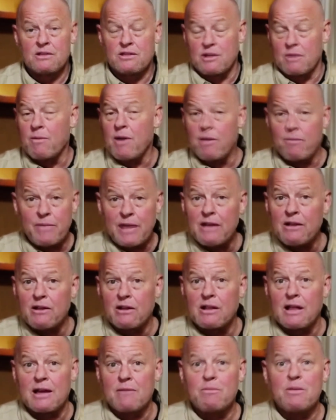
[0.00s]
some of them, they
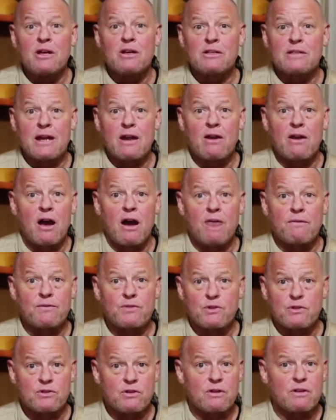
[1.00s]
look like military
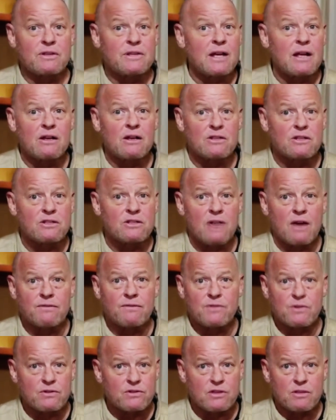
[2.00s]
officers or intelligence
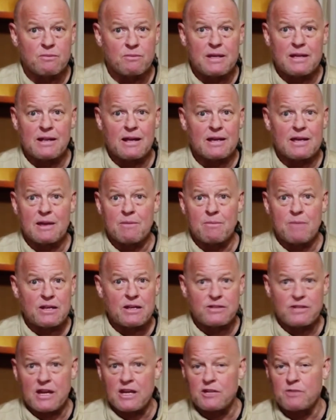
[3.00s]
officers to me, like
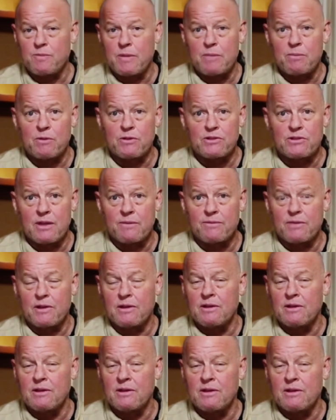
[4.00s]
MSS people or
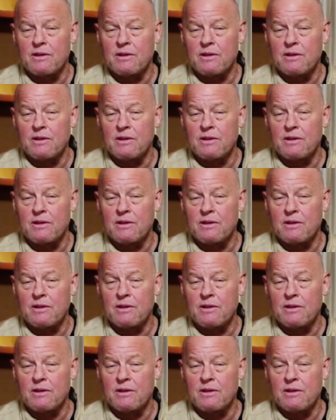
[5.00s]
something.